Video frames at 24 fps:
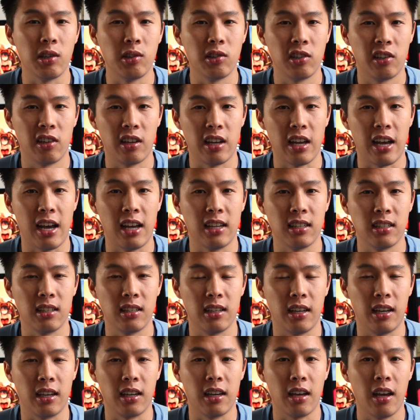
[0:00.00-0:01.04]
use it as
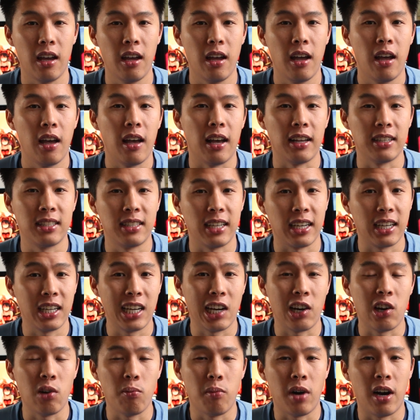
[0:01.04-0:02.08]
like a
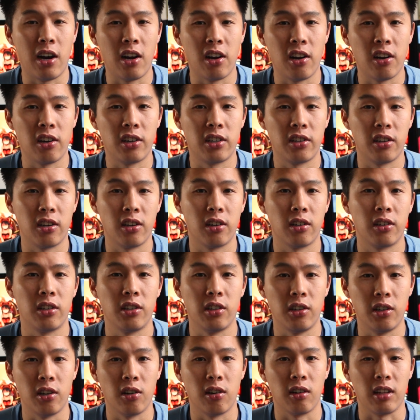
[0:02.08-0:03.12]
secondary monitor
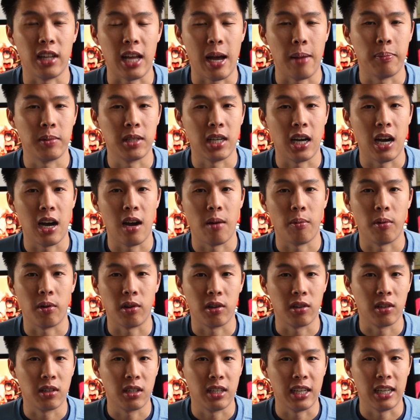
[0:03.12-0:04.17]
to your laptop or
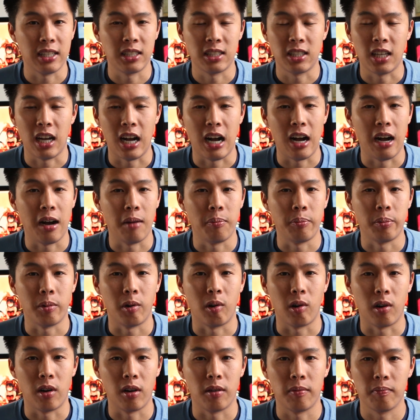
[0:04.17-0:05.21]
desktop
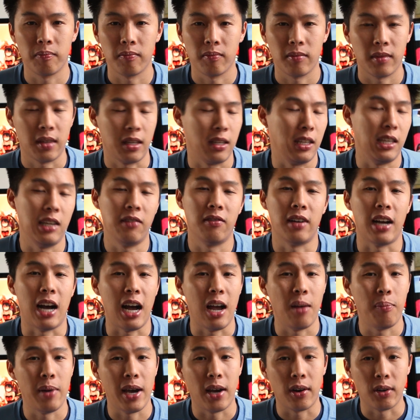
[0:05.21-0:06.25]
or even
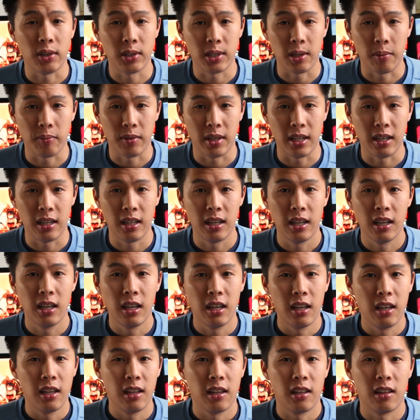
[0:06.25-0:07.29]
iPad or something.
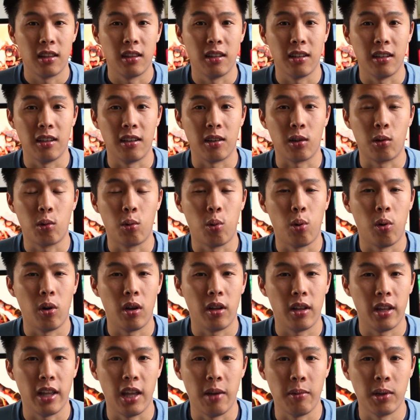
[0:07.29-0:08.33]
The
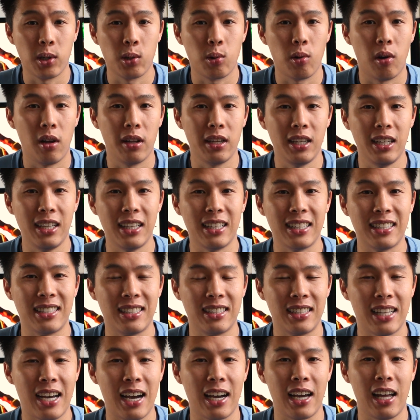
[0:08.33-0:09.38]
image quality is
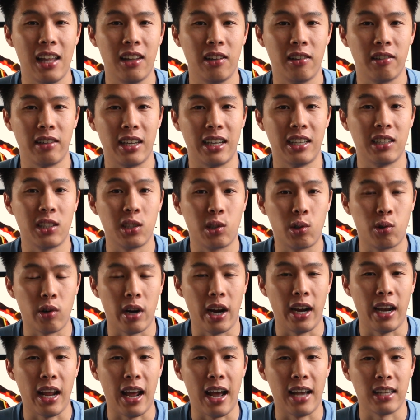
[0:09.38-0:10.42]
not gonna look as
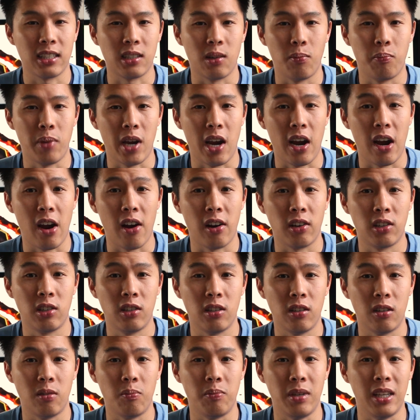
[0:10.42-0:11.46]
great as compared
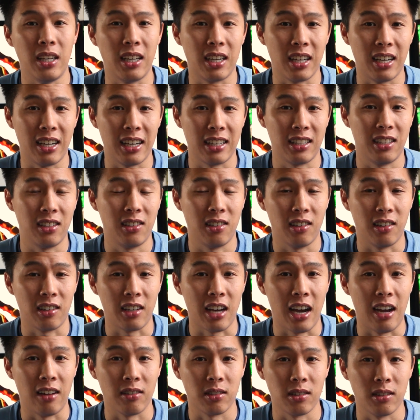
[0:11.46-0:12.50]
to being connected to a
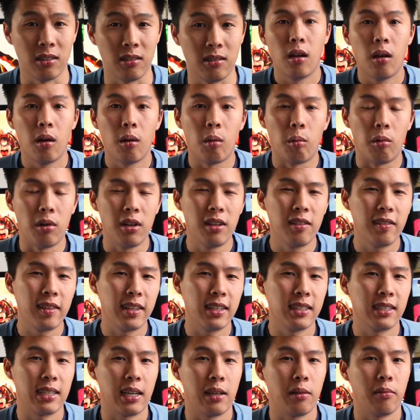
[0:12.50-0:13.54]
console. One of the
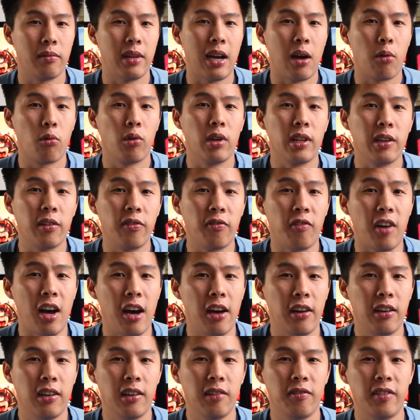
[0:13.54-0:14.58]
things I'm not really
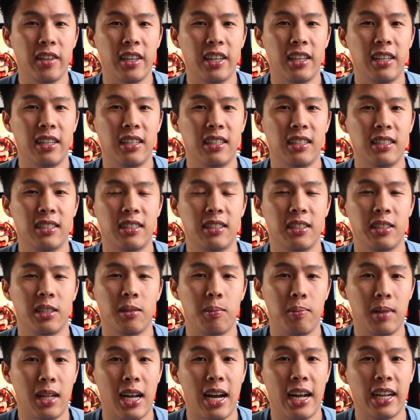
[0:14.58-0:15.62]
fond of is the
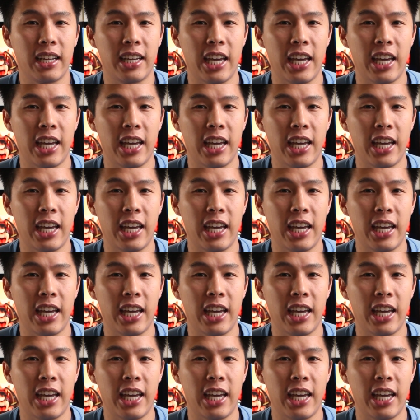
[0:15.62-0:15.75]
supply